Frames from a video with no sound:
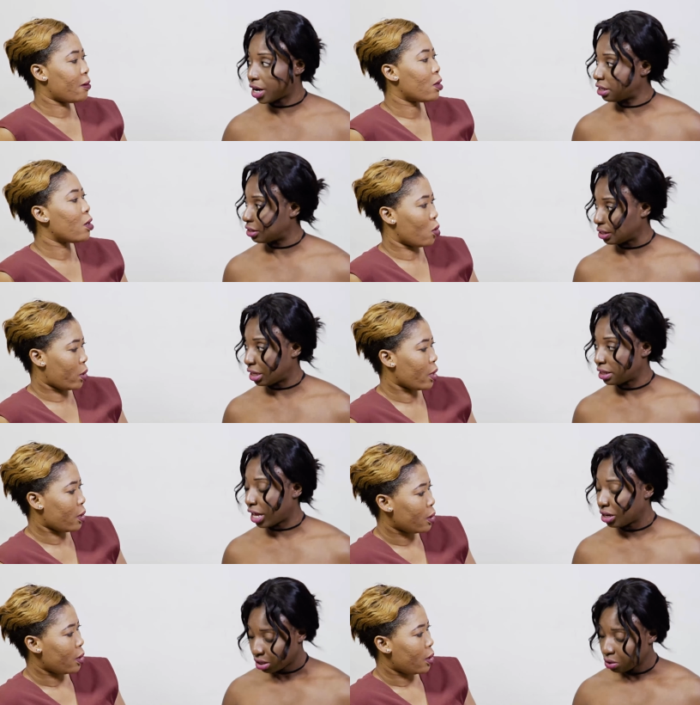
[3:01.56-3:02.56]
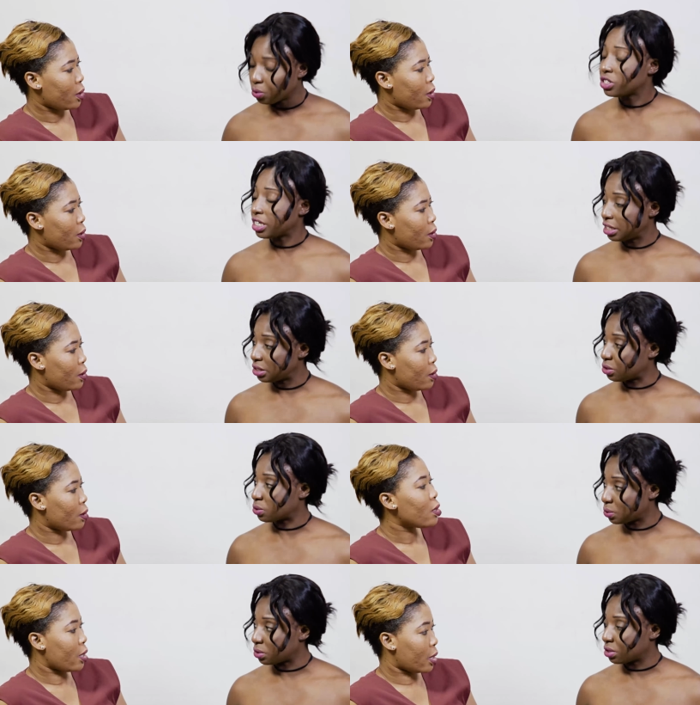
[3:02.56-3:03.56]
Speaker 1: or anything okay. like that, which I think
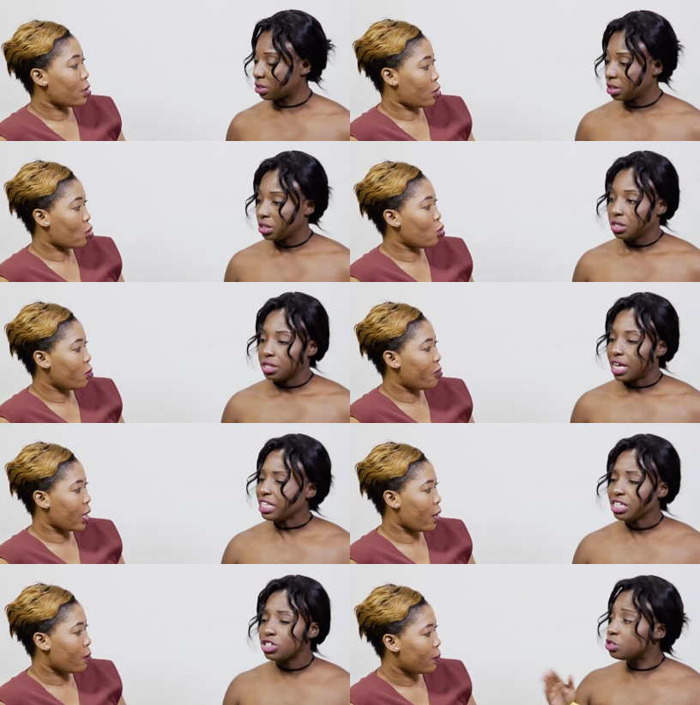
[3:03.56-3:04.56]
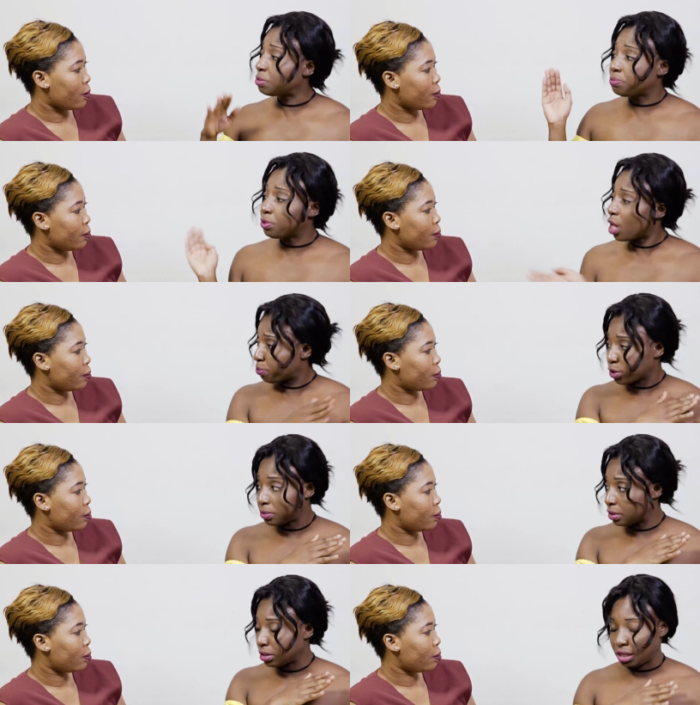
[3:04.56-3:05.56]
is cool. Yes, it's cool. I think he should be blocked
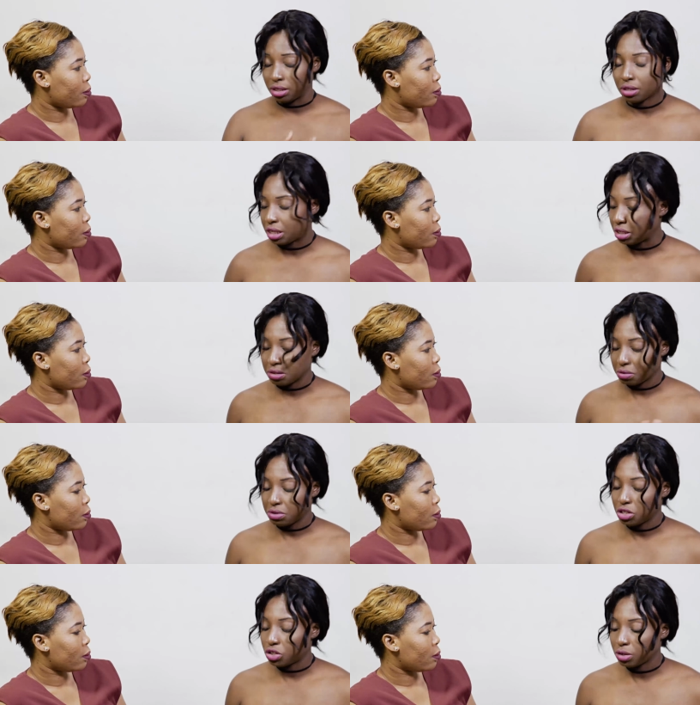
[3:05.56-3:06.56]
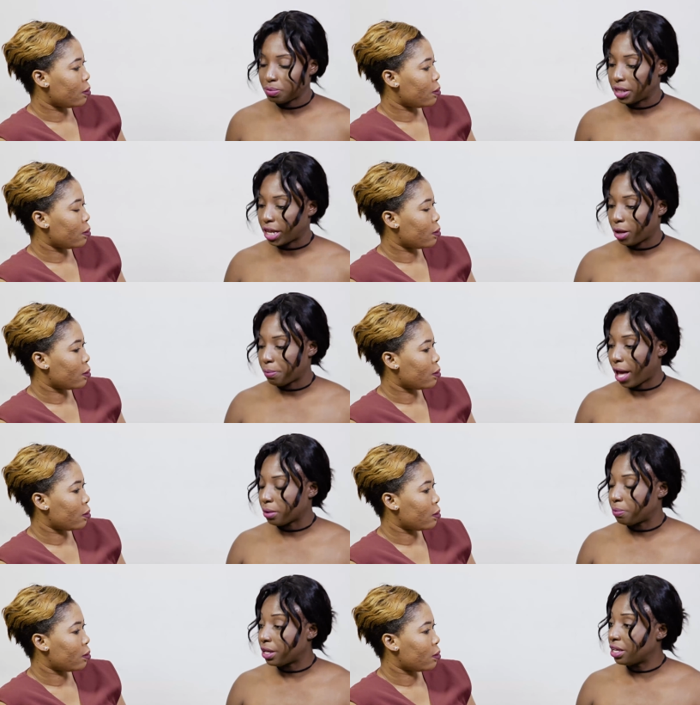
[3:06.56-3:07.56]
permanently. Like, he shouldn't be allowed
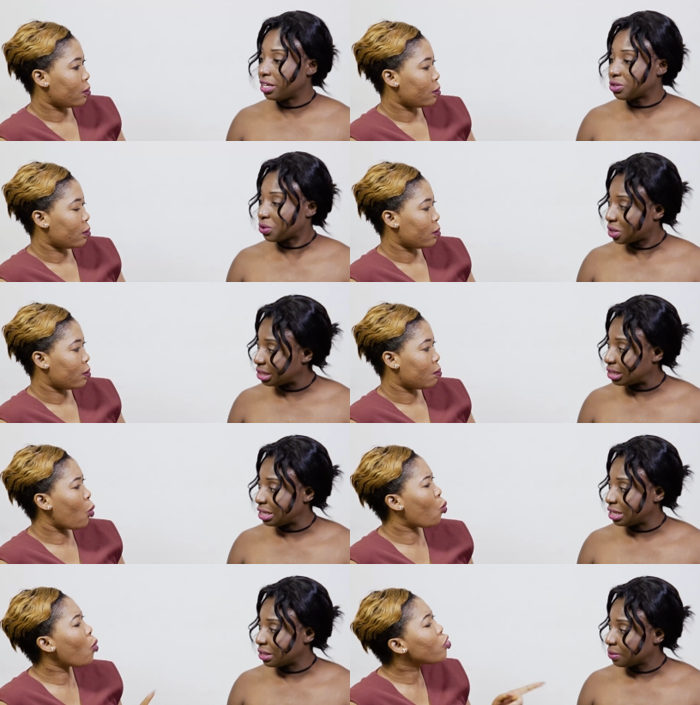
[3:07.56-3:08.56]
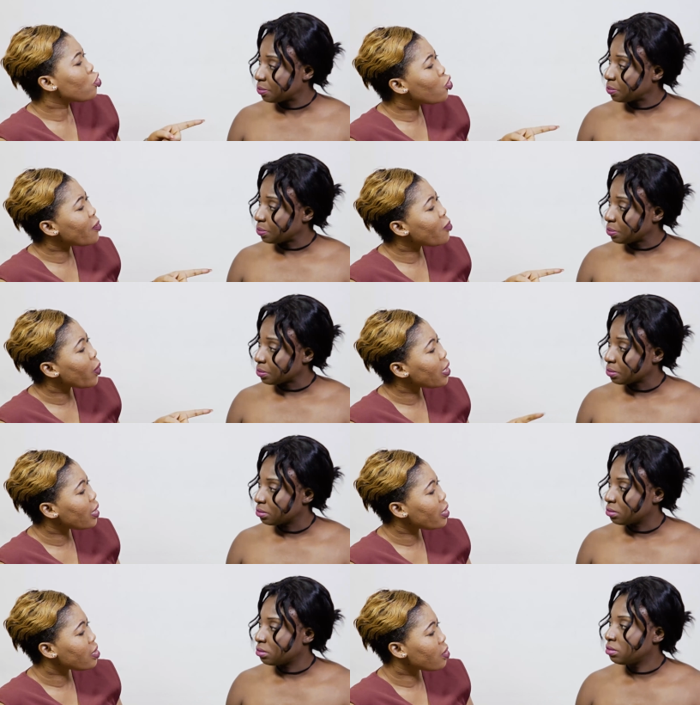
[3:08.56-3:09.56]
back. But it's crazy. But what would you do if you were
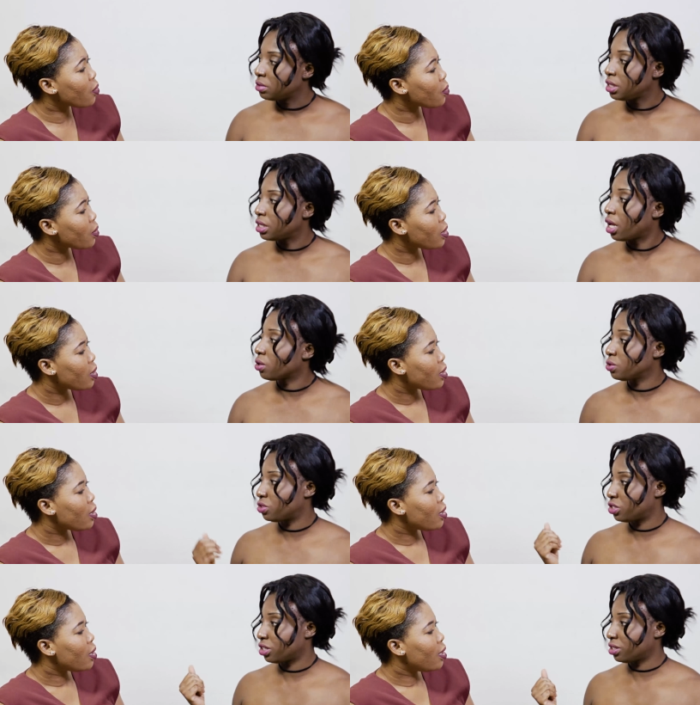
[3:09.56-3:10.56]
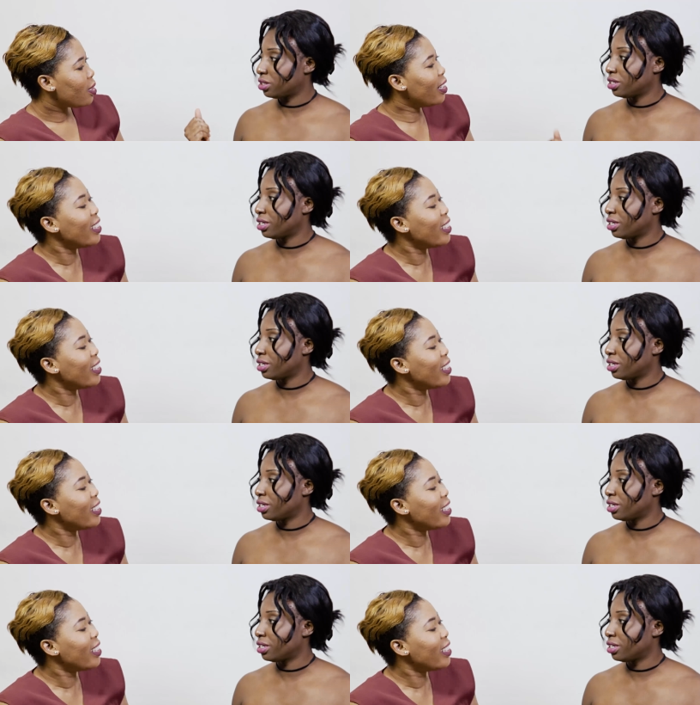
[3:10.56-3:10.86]
the lady? Yeah, I'll go to church